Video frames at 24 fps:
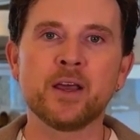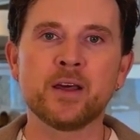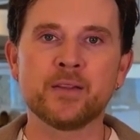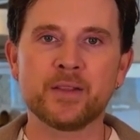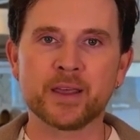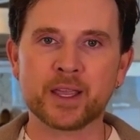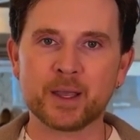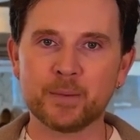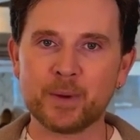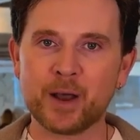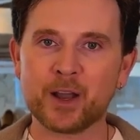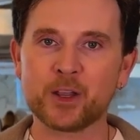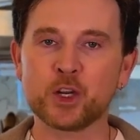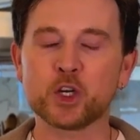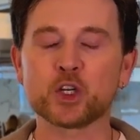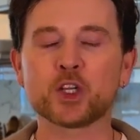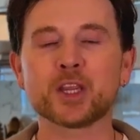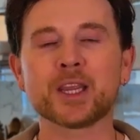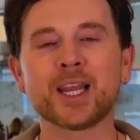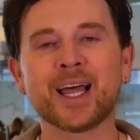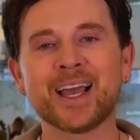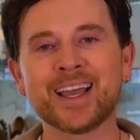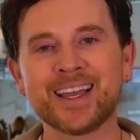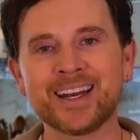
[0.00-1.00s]
think about your
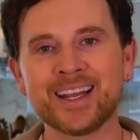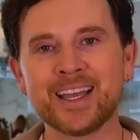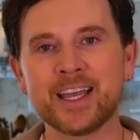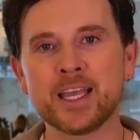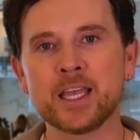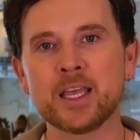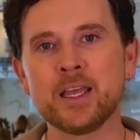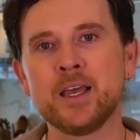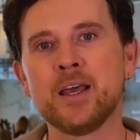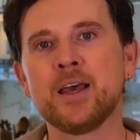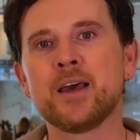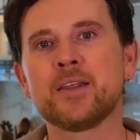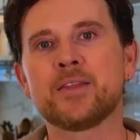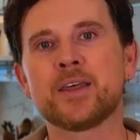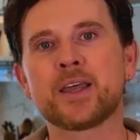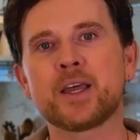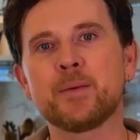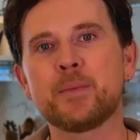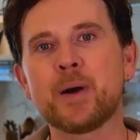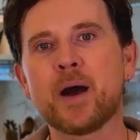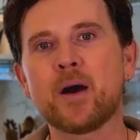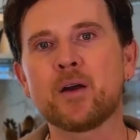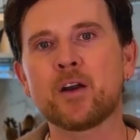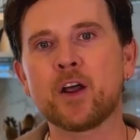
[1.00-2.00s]
lighting, think
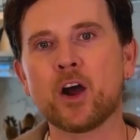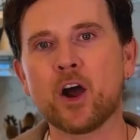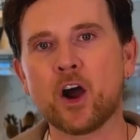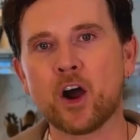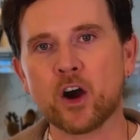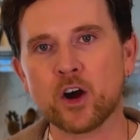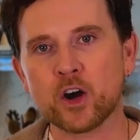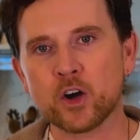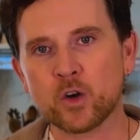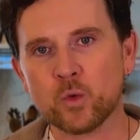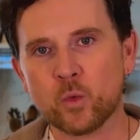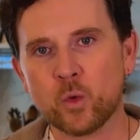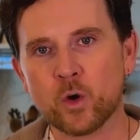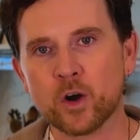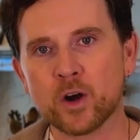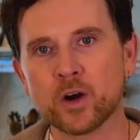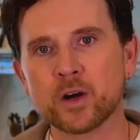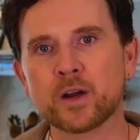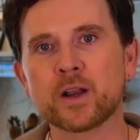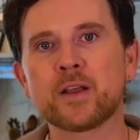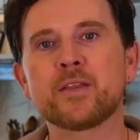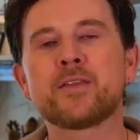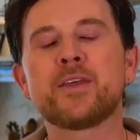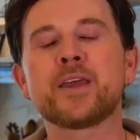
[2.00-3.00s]
about
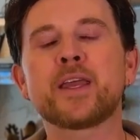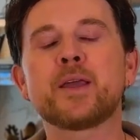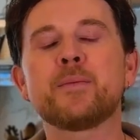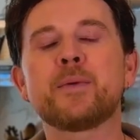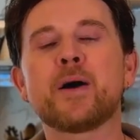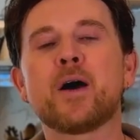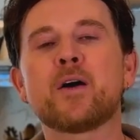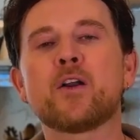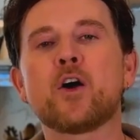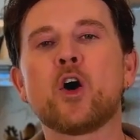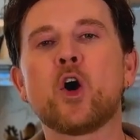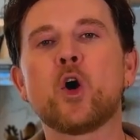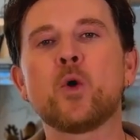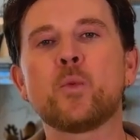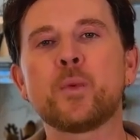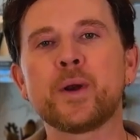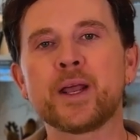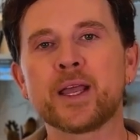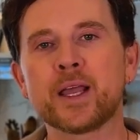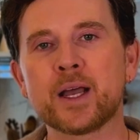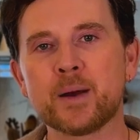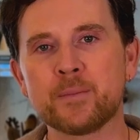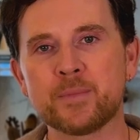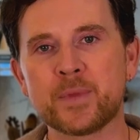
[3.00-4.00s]
artwork, think about
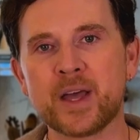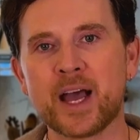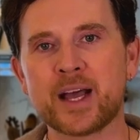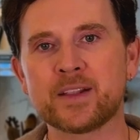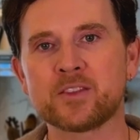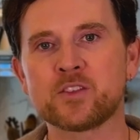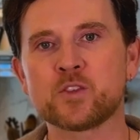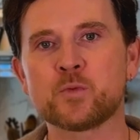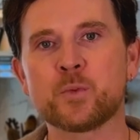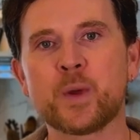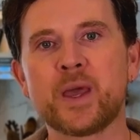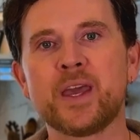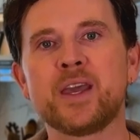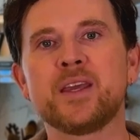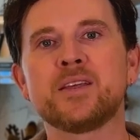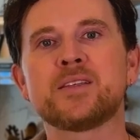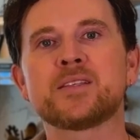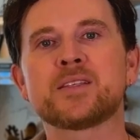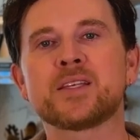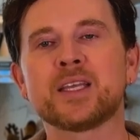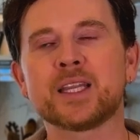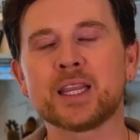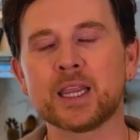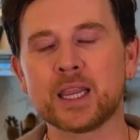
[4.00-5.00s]
opening up that
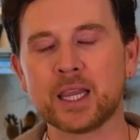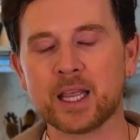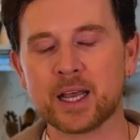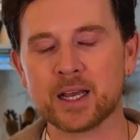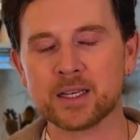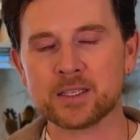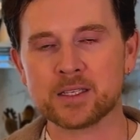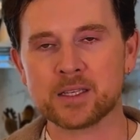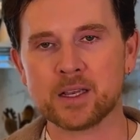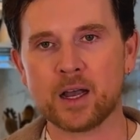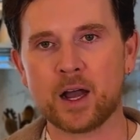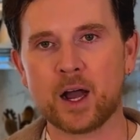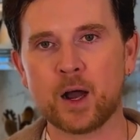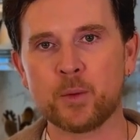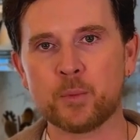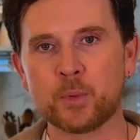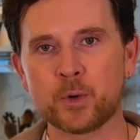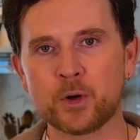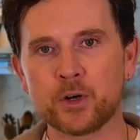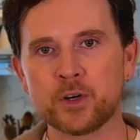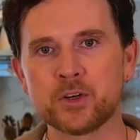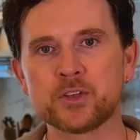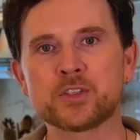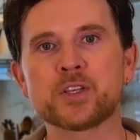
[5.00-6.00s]
space, less
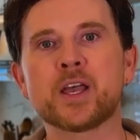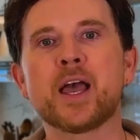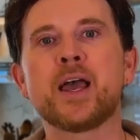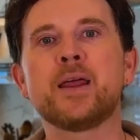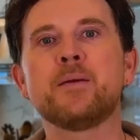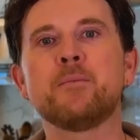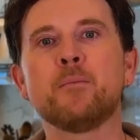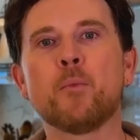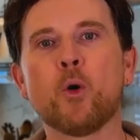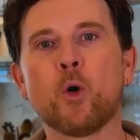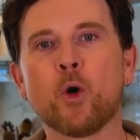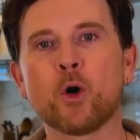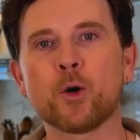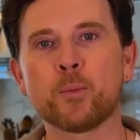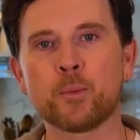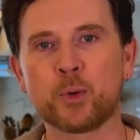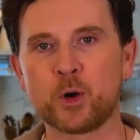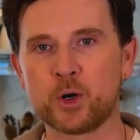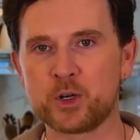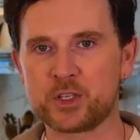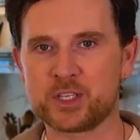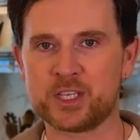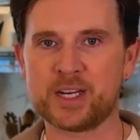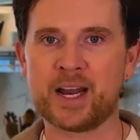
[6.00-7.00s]
uppers and more
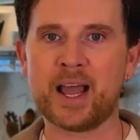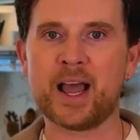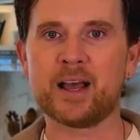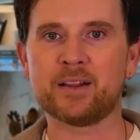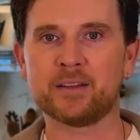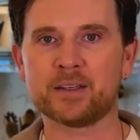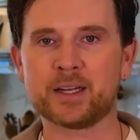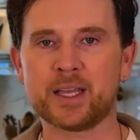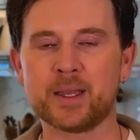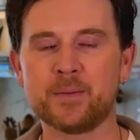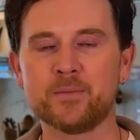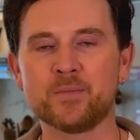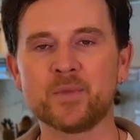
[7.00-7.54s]
personality.